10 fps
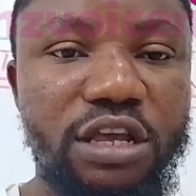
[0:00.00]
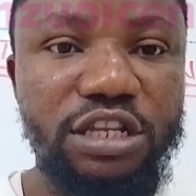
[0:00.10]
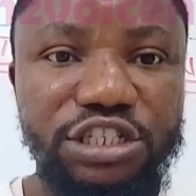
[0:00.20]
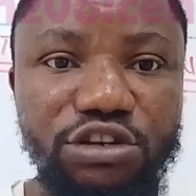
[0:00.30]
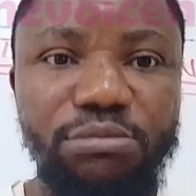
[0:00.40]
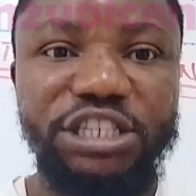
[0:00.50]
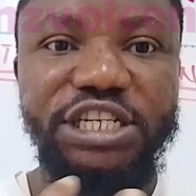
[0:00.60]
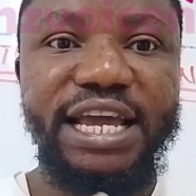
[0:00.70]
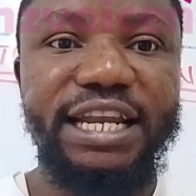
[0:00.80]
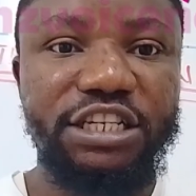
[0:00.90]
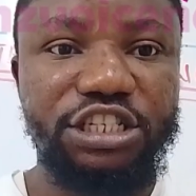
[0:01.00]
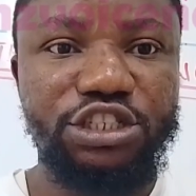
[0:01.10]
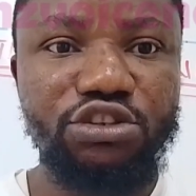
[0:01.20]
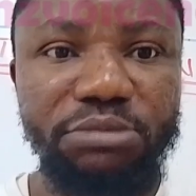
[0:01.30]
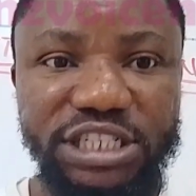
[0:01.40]
so much energy,
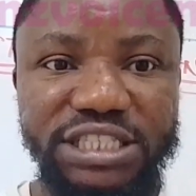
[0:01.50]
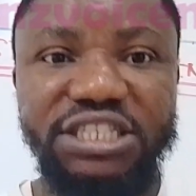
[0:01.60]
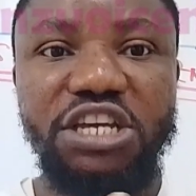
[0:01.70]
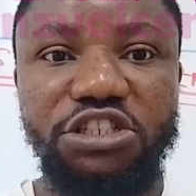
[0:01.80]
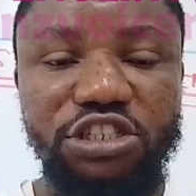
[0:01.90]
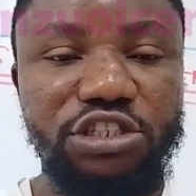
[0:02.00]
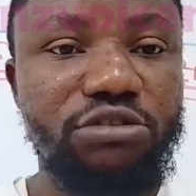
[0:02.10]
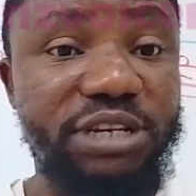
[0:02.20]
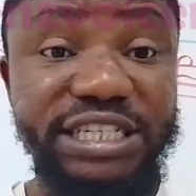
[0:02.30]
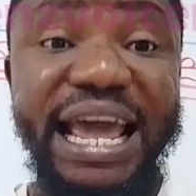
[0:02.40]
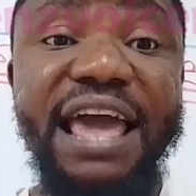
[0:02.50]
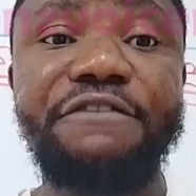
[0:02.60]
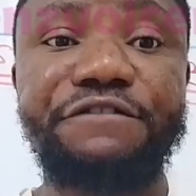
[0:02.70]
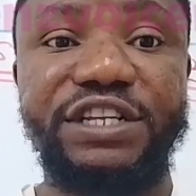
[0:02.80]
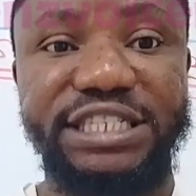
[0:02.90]
so much attention, so much
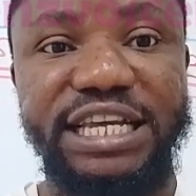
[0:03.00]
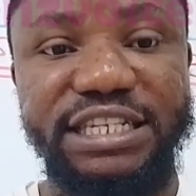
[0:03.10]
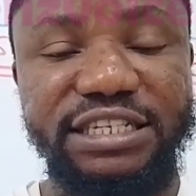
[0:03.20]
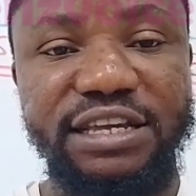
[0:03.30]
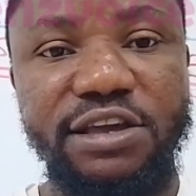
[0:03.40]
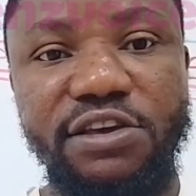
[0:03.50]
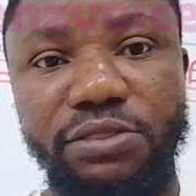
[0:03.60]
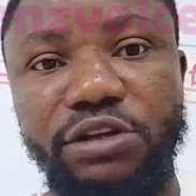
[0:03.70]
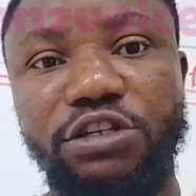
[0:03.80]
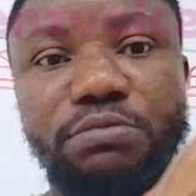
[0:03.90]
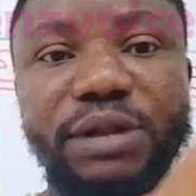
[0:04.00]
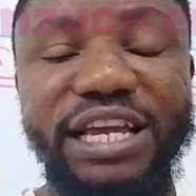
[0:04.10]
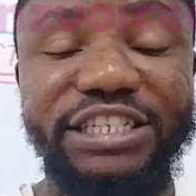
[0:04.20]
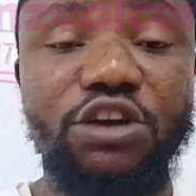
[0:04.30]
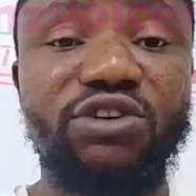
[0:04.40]
emphasis that is
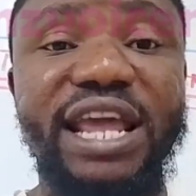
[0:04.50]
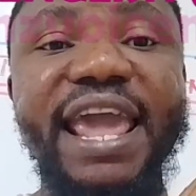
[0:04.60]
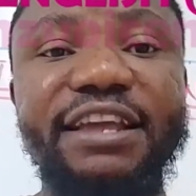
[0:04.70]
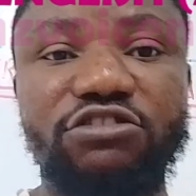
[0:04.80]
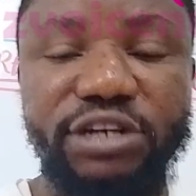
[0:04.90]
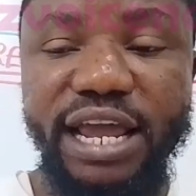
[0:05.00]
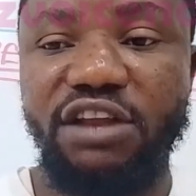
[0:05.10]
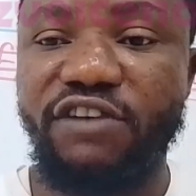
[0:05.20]
placed on intricate.